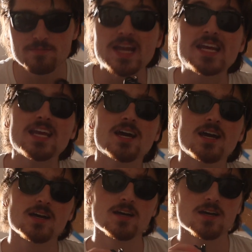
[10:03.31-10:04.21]
many
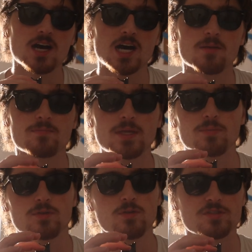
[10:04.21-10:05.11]

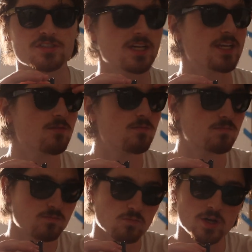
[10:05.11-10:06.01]
people who study
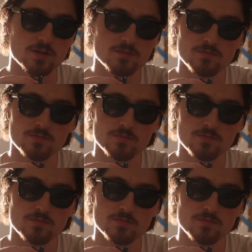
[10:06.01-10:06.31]
what